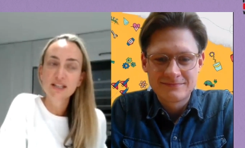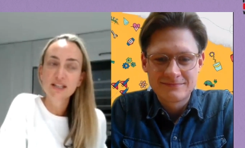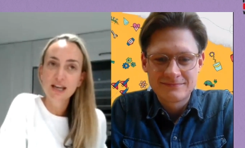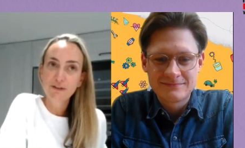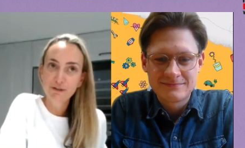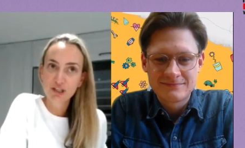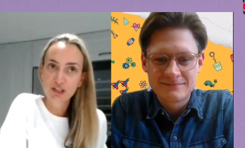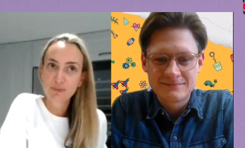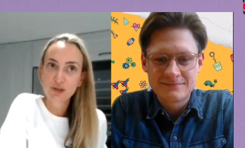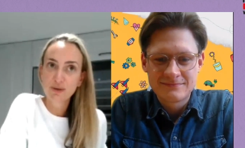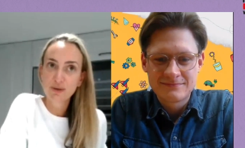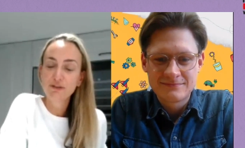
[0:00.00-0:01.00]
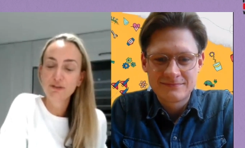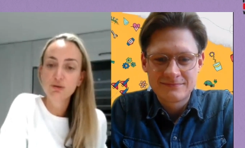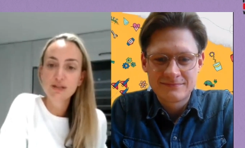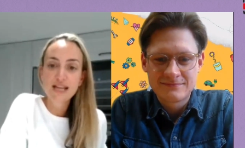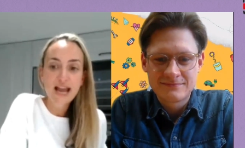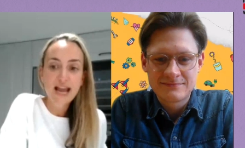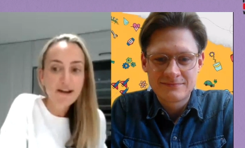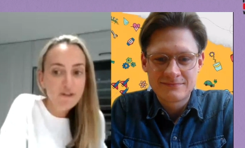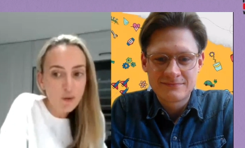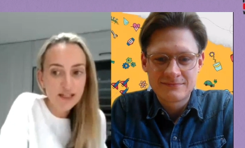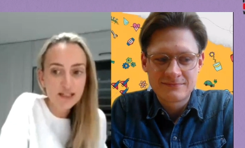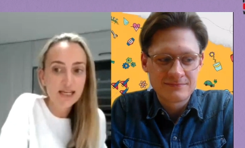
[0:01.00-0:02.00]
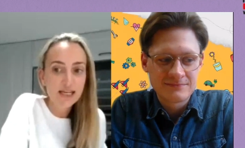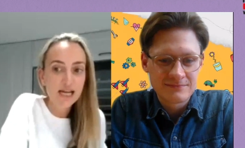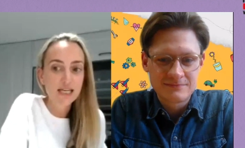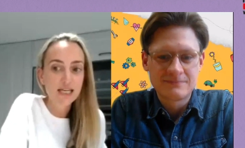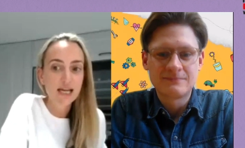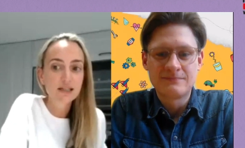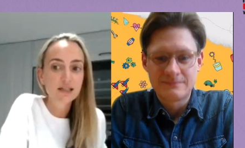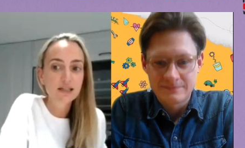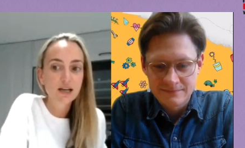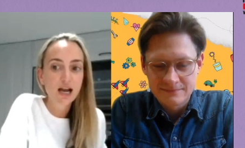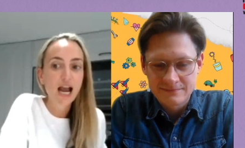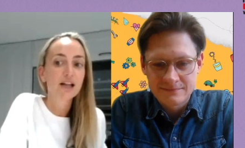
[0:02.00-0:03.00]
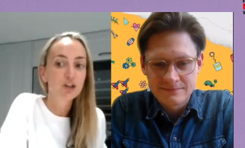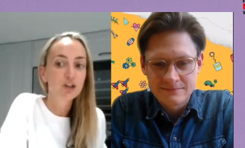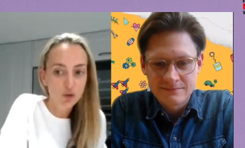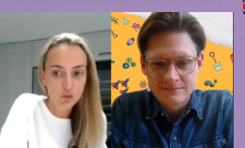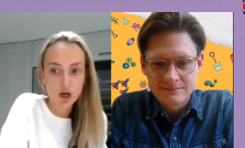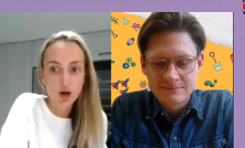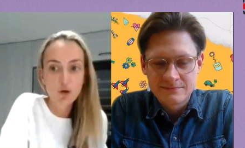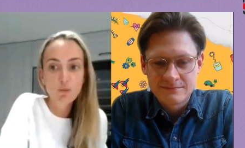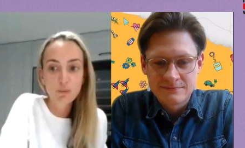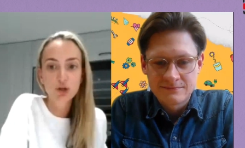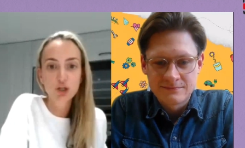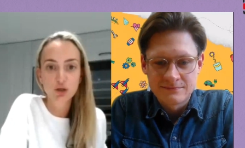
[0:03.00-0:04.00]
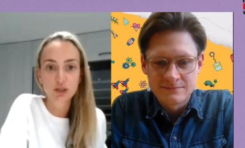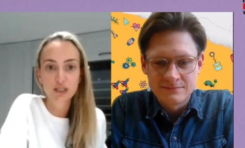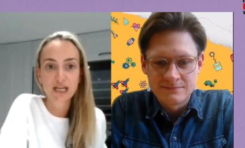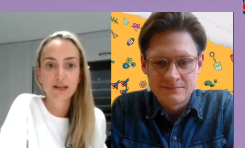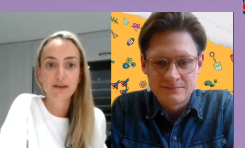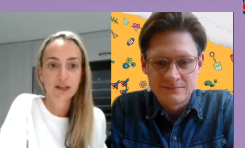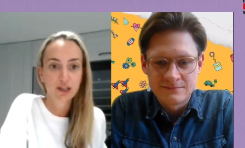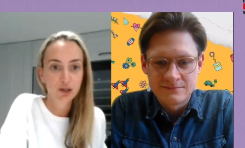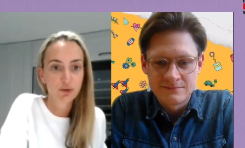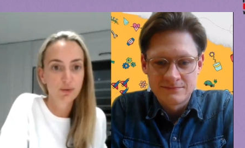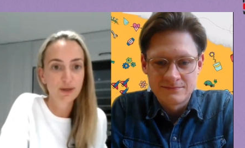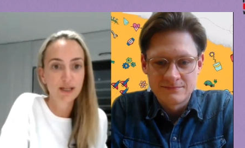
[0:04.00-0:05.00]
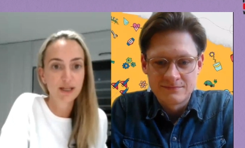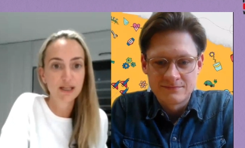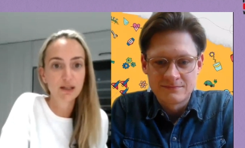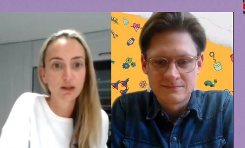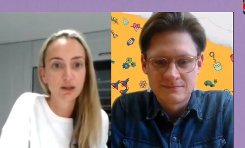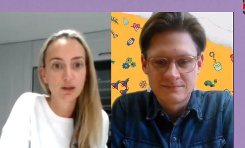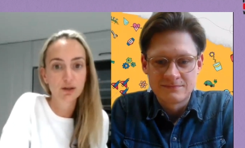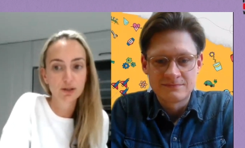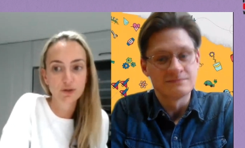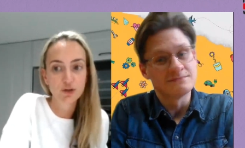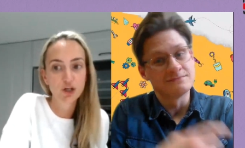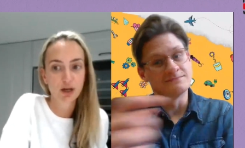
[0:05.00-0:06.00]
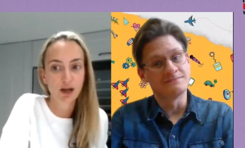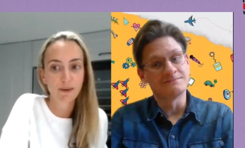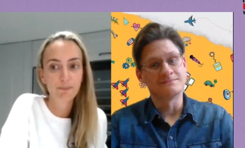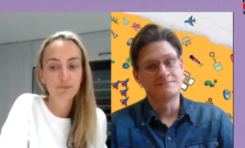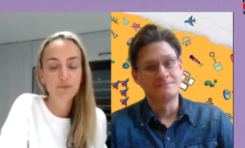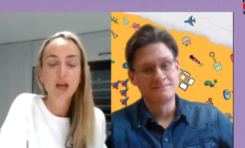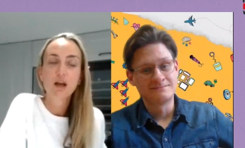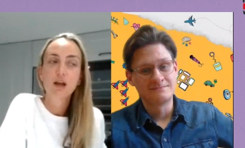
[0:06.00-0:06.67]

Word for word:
Speaker 1: There's a difference between if you never went to the dentist and you don't brush your teeth and you eat lots of sugar, mm. to if you